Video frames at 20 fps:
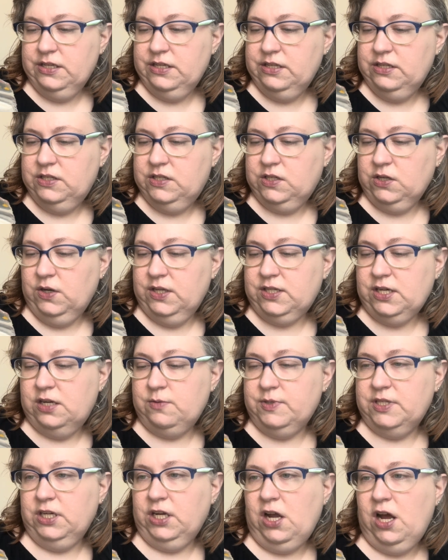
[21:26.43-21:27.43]
So it's
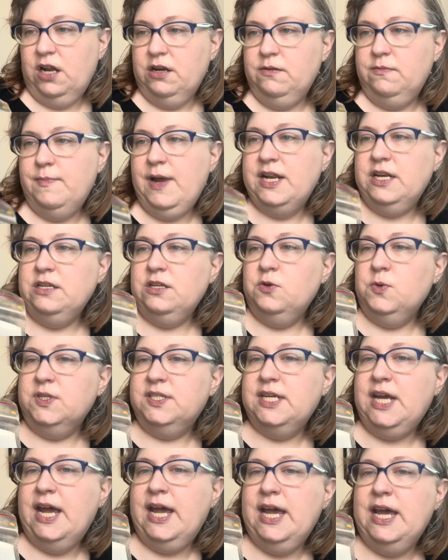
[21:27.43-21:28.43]
100% cotton, made in
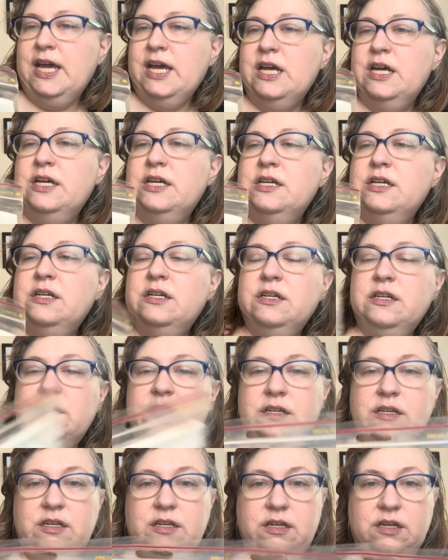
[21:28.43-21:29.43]
USA.
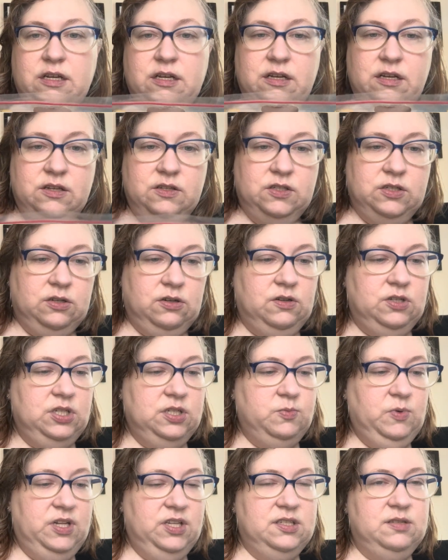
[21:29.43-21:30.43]
So I
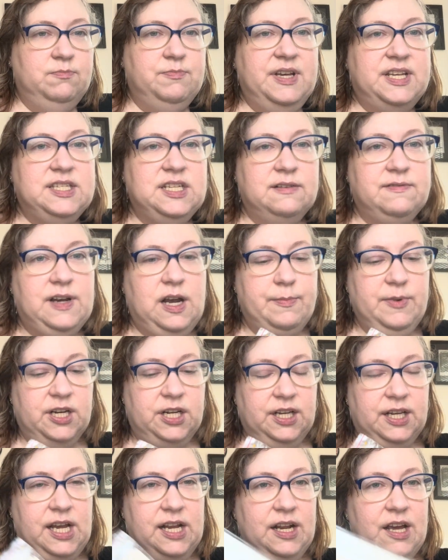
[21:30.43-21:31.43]
just wanted some basic fabric.
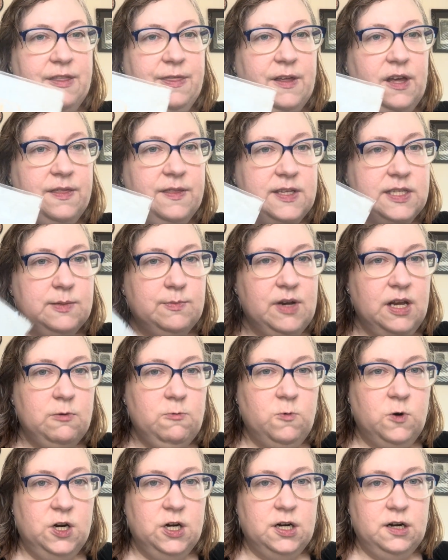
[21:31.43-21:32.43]
Again, I thought this might
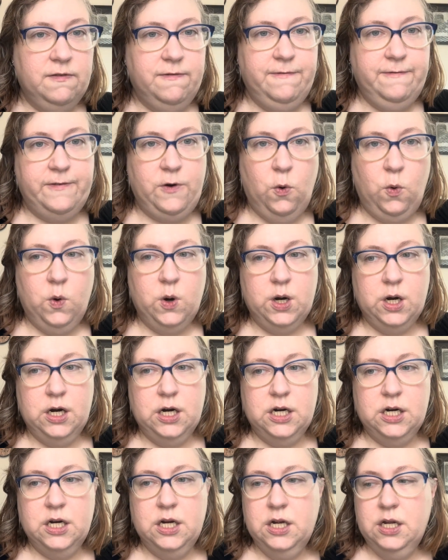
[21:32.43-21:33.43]
work
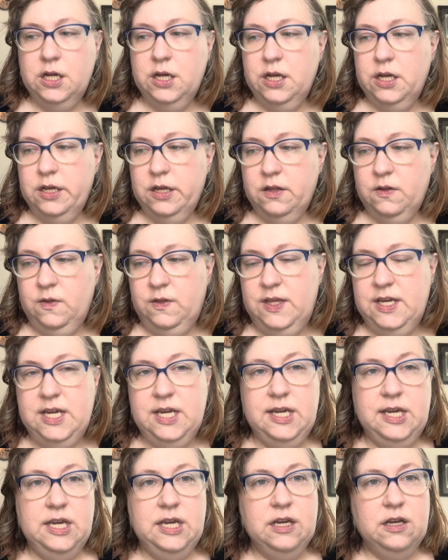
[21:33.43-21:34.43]
for
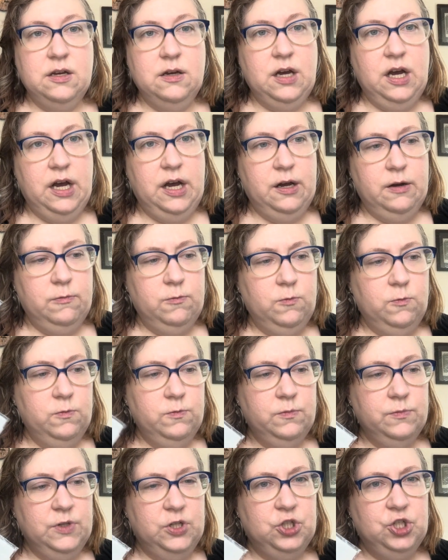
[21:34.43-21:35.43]
the
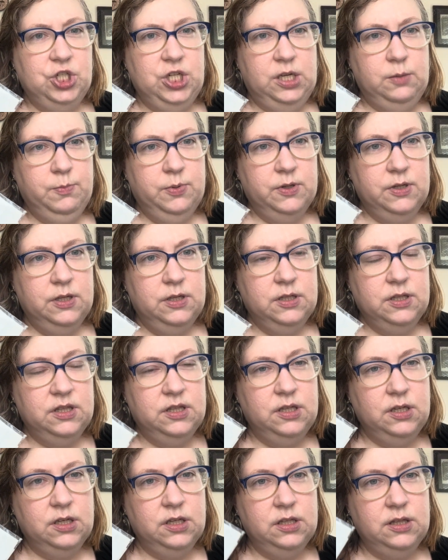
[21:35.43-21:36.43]
sheep,
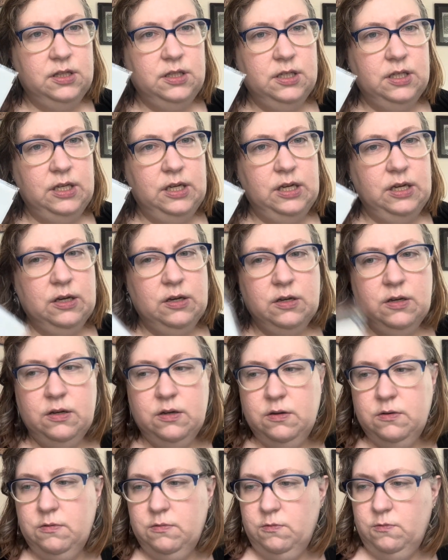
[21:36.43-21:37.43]
the
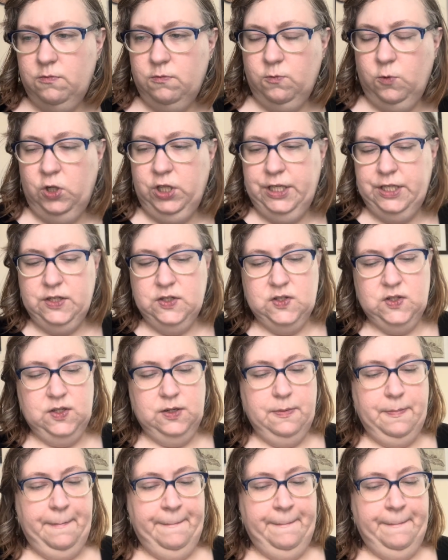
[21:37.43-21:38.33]
woolens